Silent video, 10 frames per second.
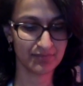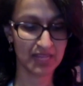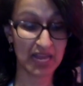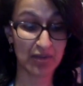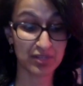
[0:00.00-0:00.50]

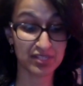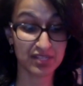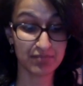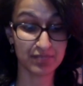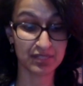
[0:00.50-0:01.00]
Harriet
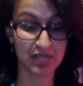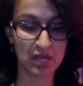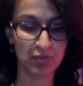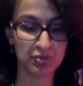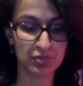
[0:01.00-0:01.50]
Tubman
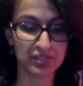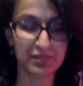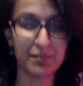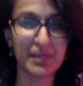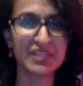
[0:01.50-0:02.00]
was one of the
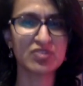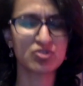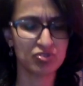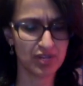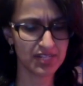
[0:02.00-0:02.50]
many
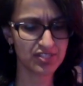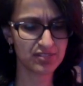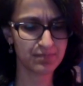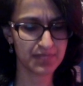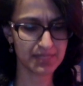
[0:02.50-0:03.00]

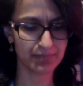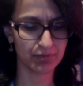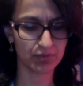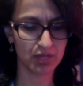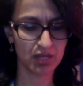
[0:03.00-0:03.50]
courageous
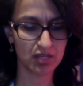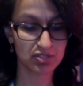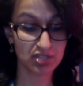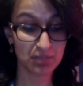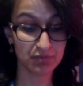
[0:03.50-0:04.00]
people,
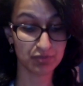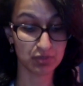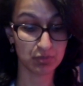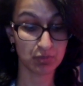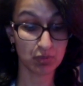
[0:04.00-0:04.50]
some of
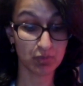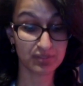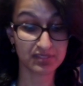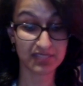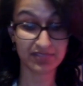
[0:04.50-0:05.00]
whom were
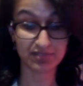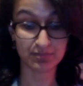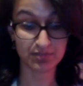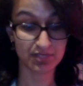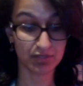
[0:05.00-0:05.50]
once slaves
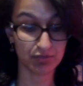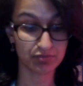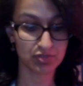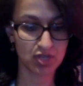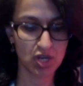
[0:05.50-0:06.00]

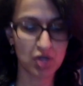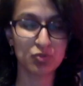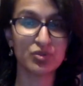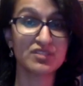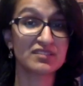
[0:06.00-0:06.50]
themselves, who
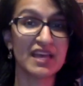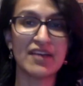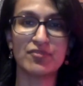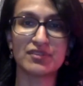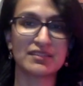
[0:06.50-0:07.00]
risked
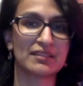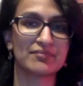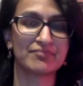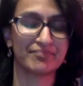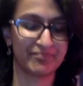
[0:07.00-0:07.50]
everything.
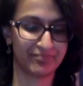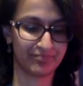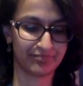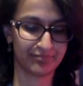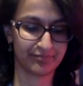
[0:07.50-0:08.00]

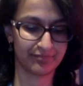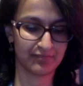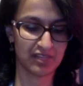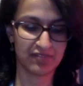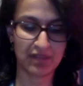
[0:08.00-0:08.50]

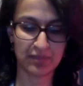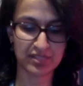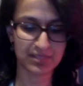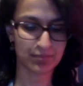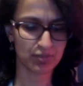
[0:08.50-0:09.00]
Family
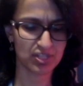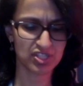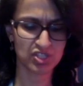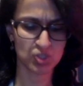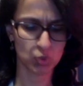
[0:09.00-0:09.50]

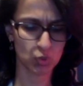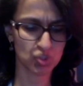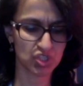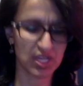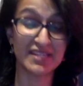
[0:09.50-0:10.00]
separation,
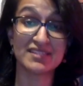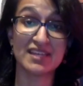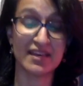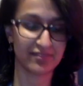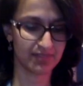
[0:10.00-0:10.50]
torture, and
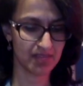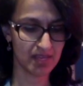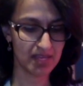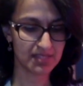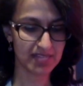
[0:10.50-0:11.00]
death
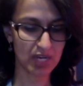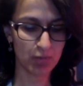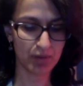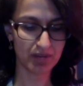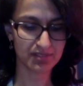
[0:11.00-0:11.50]
to
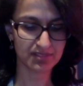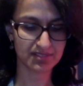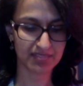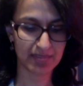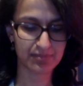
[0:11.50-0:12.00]
help others
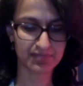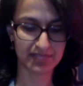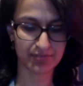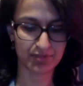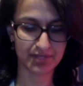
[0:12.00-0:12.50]
escape
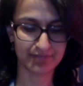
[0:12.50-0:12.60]
slavery.